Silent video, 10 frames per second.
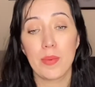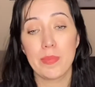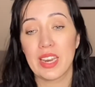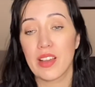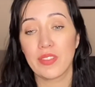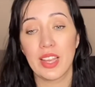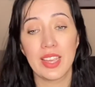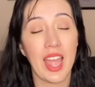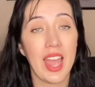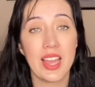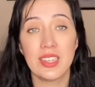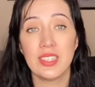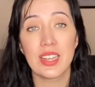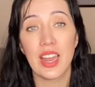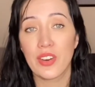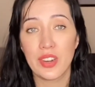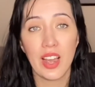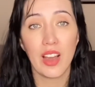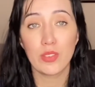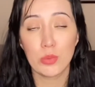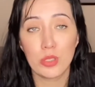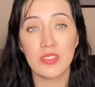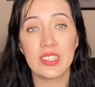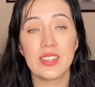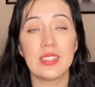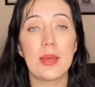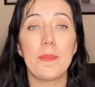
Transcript: Ben Affleck and Henry Cavill movies,